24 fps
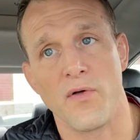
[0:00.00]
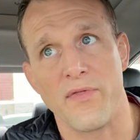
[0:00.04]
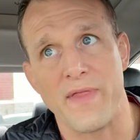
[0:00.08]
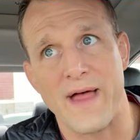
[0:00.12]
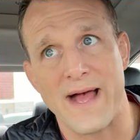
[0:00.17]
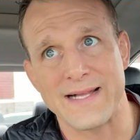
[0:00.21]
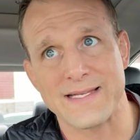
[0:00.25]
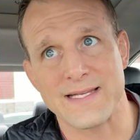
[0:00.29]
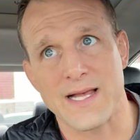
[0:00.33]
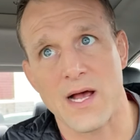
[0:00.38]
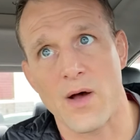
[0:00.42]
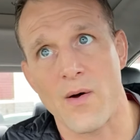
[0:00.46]

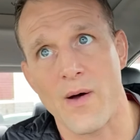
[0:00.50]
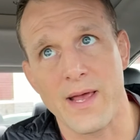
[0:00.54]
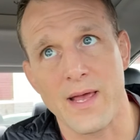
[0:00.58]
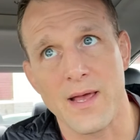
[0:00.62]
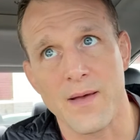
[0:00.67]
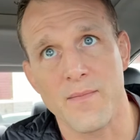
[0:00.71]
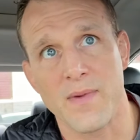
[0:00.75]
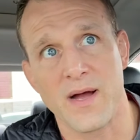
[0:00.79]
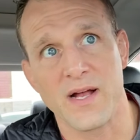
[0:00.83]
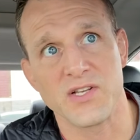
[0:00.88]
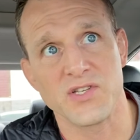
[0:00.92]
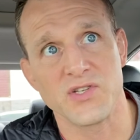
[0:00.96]
That's how I
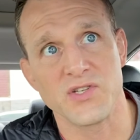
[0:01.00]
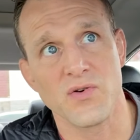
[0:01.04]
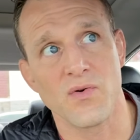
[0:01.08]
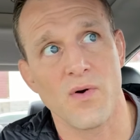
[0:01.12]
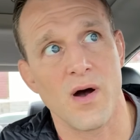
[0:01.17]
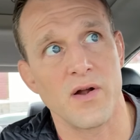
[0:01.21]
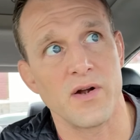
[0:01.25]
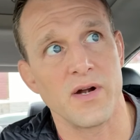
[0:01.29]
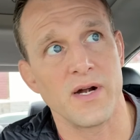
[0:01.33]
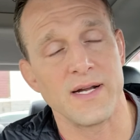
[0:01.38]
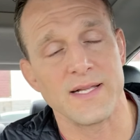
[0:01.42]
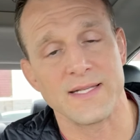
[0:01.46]
hit my
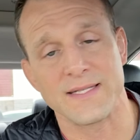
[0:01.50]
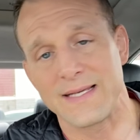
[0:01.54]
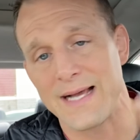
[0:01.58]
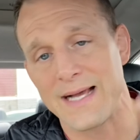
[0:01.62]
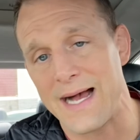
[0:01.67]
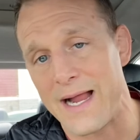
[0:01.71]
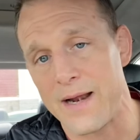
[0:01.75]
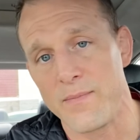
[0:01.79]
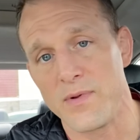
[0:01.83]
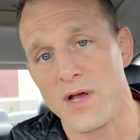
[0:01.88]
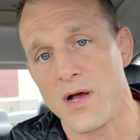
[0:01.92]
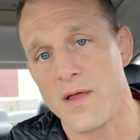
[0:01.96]
200. It's
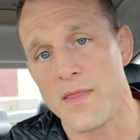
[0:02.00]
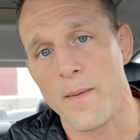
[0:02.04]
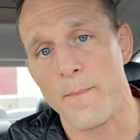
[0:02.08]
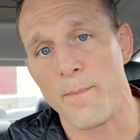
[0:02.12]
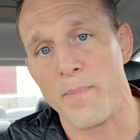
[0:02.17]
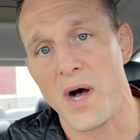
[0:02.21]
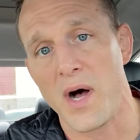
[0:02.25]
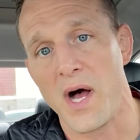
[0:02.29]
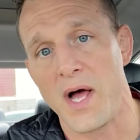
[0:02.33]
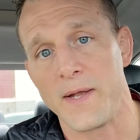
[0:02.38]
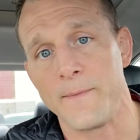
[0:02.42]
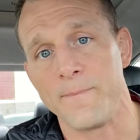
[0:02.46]
got to be on the
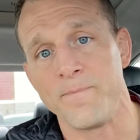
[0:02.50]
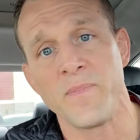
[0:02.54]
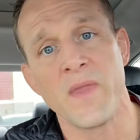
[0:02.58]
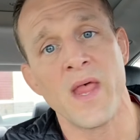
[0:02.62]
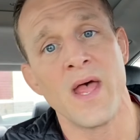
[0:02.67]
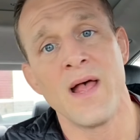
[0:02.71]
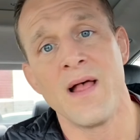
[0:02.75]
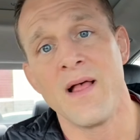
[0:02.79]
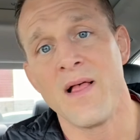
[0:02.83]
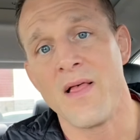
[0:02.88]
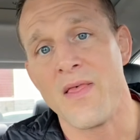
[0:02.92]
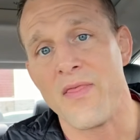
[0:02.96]
button.
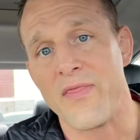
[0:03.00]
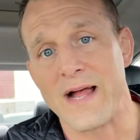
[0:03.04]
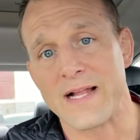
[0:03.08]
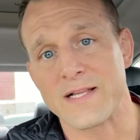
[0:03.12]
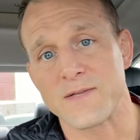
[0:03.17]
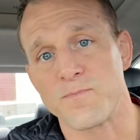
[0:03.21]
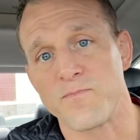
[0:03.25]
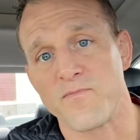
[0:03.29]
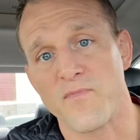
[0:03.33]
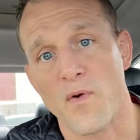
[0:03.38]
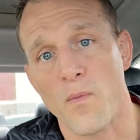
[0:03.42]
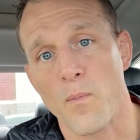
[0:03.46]
That's
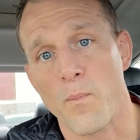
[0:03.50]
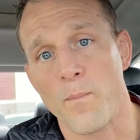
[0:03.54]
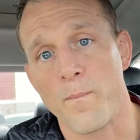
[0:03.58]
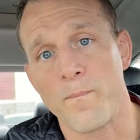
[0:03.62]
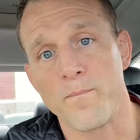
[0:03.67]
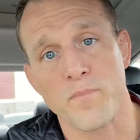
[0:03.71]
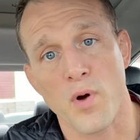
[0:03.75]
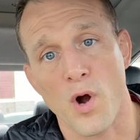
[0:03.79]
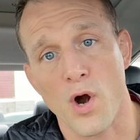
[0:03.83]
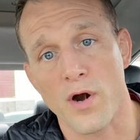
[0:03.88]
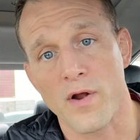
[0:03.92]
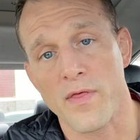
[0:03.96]
for
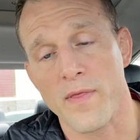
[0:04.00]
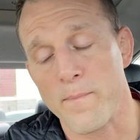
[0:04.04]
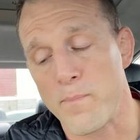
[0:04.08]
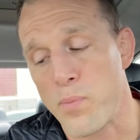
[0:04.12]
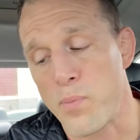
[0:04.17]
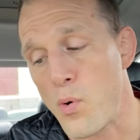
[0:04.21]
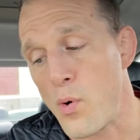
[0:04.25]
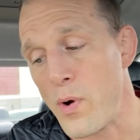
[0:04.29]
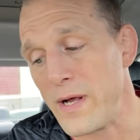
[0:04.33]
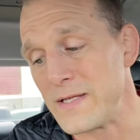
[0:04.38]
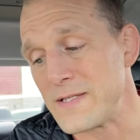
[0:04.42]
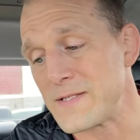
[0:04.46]
part of the
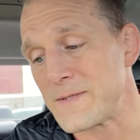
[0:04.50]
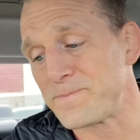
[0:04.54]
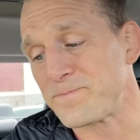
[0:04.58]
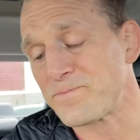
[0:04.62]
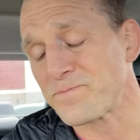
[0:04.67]
points.